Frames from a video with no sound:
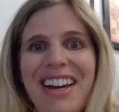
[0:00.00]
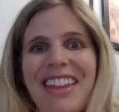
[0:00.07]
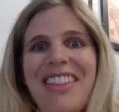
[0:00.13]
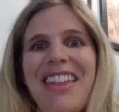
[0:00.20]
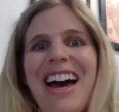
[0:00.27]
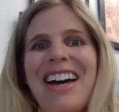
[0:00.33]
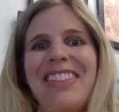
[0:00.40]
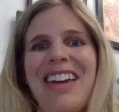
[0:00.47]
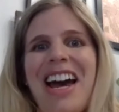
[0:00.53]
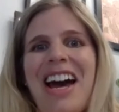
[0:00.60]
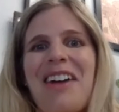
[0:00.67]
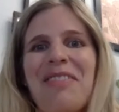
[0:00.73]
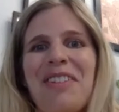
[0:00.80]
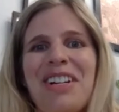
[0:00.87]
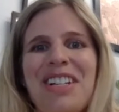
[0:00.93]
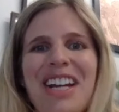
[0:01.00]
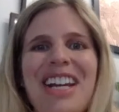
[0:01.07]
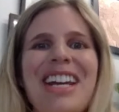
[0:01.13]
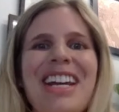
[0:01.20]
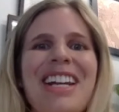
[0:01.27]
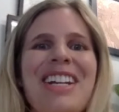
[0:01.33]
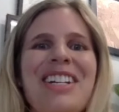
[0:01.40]
that the average
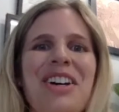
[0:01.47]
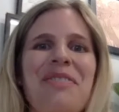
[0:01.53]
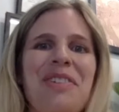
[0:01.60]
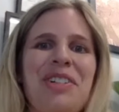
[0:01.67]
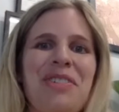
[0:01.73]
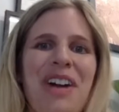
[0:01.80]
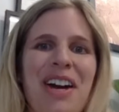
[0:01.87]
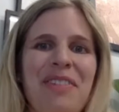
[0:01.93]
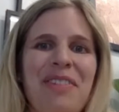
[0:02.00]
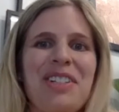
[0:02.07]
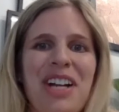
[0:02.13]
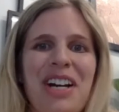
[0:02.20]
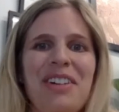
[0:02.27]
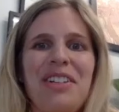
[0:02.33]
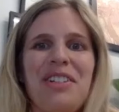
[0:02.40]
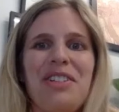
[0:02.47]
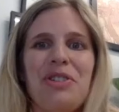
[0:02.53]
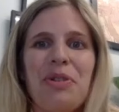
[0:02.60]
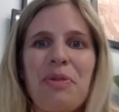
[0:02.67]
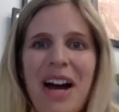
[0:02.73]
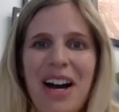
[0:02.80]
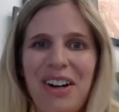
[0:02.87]
age of a trafficked child is
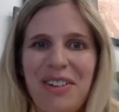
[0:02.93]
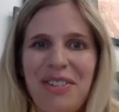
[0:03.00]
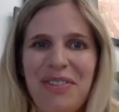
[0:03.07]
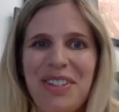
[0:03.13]
12.